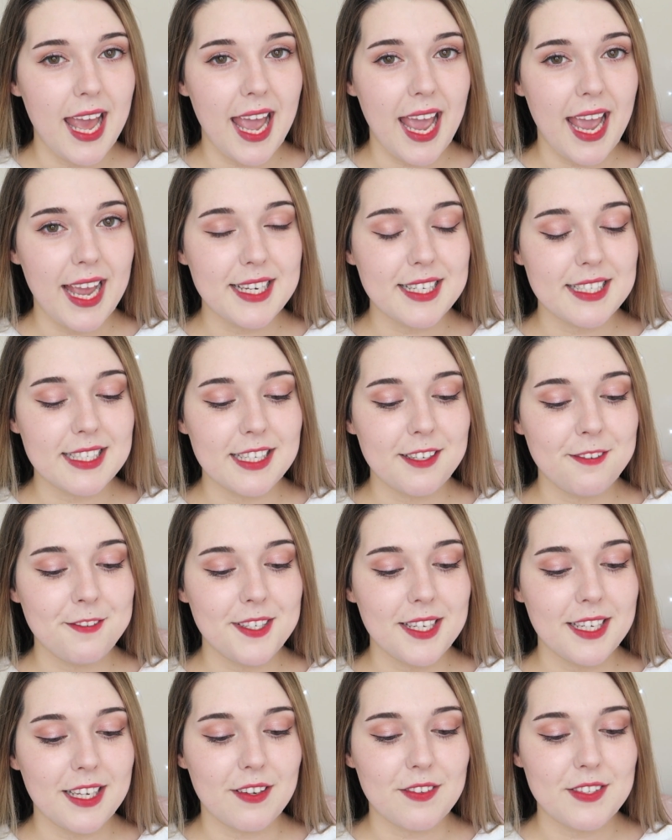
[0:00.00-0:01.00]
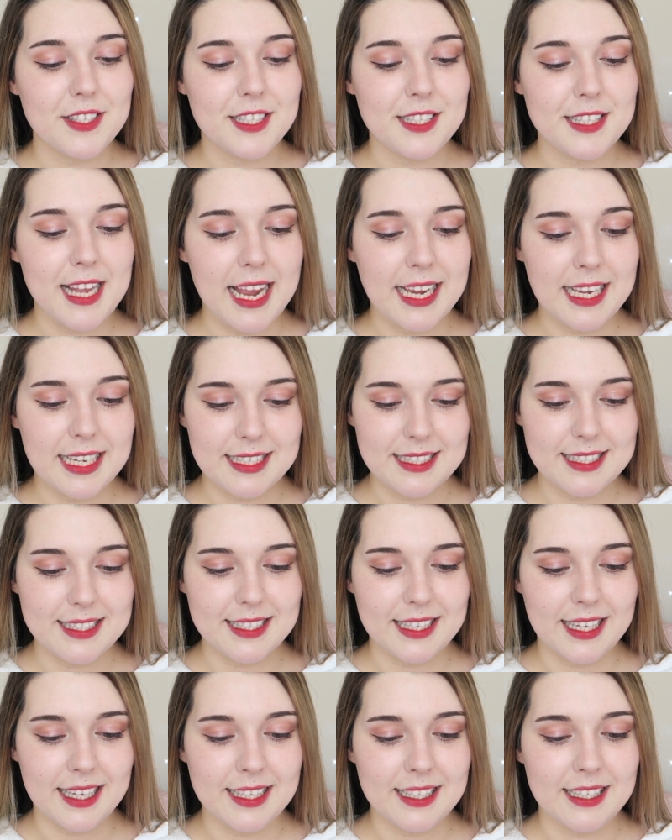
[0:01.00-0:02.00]
and lifting of sagging
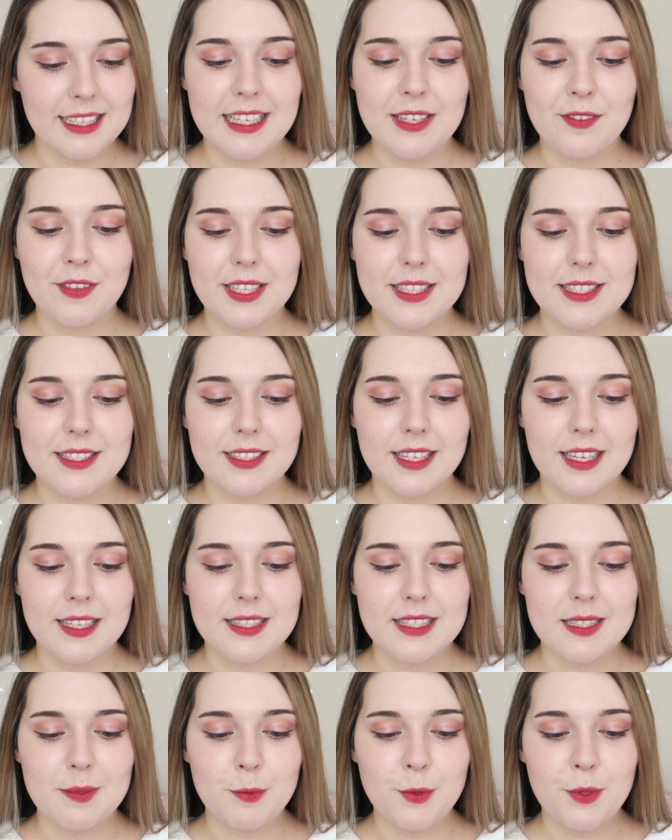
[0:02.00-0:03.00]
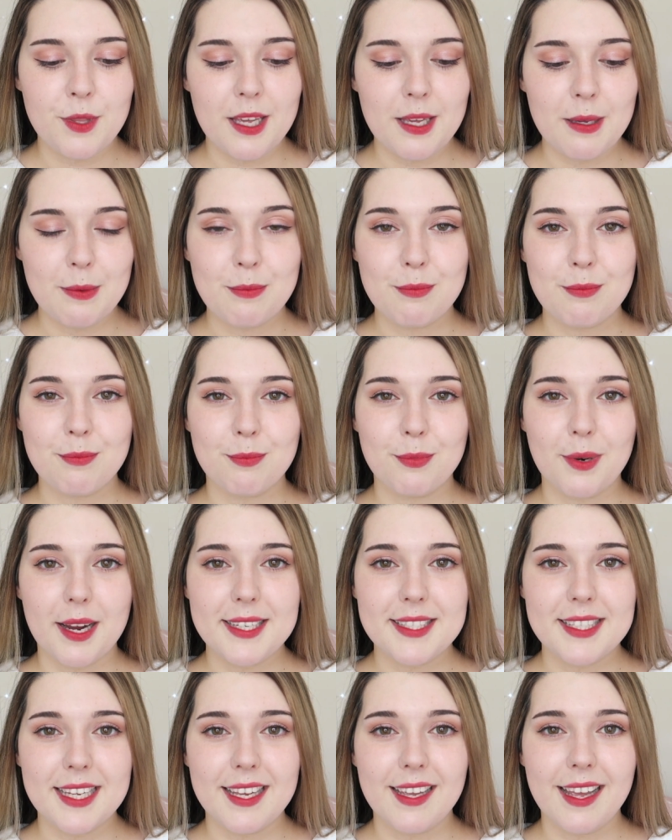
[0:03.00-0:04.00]
skin, leaving skin smoother,
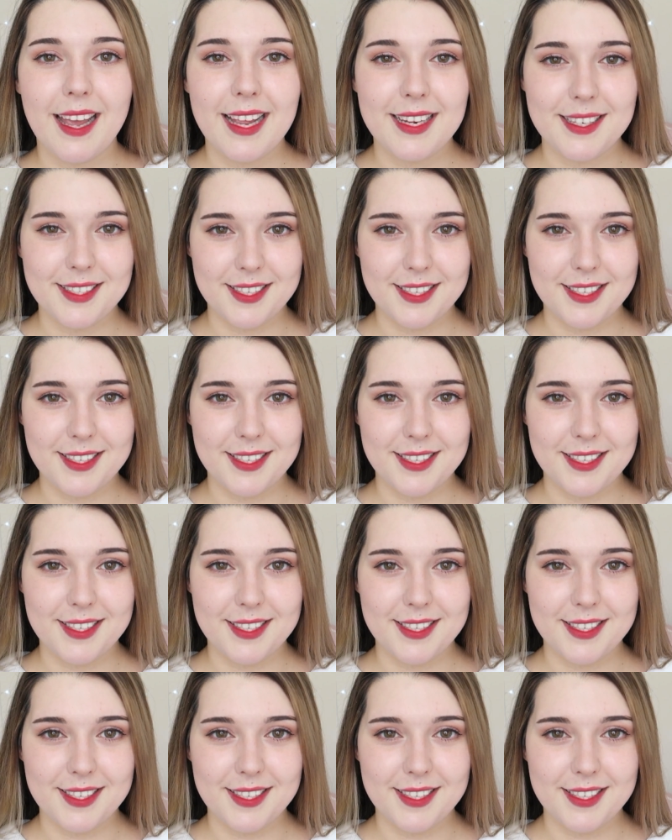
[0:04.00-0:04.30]
brighter and